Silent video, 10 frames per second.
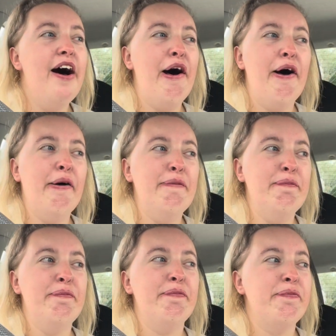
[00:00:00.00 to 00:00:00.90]

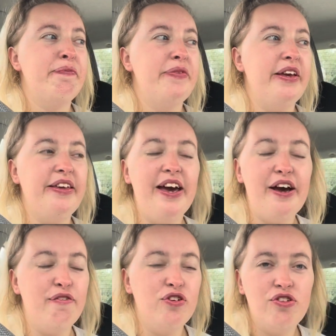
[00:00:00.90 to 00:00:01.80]
Yeah,
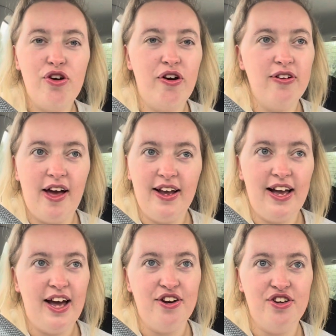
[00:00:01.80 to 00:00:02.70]
I've just not like
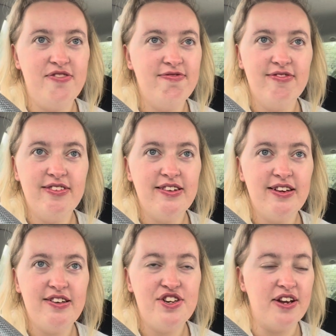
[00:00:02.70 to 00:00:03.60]
had a
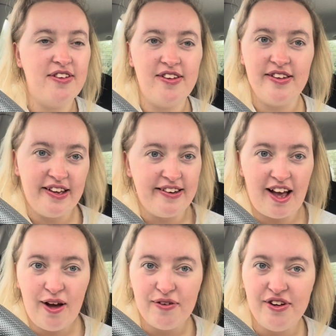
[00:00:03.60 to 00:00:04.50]
chance to sit
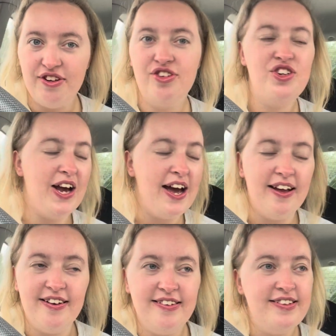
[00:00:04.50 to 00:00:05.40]
down and chat
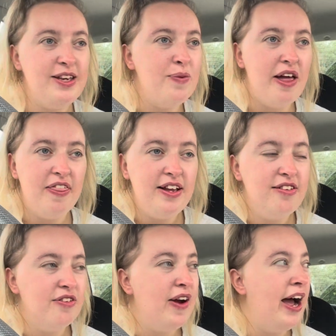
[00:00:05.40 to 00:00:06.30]
and see where
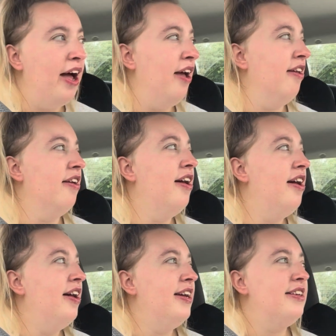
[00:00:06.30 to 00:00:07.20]
things are at and
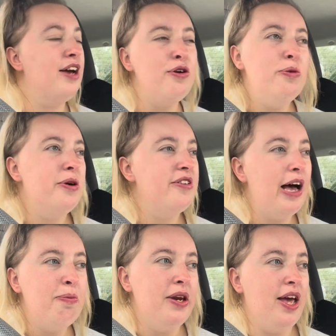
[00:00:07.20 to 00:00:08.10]
tell you what's
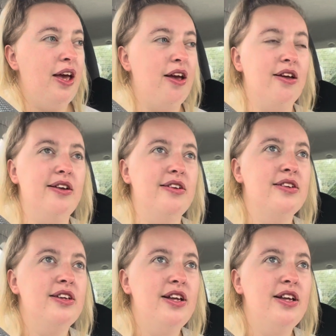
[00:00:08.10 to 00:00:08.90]
happening and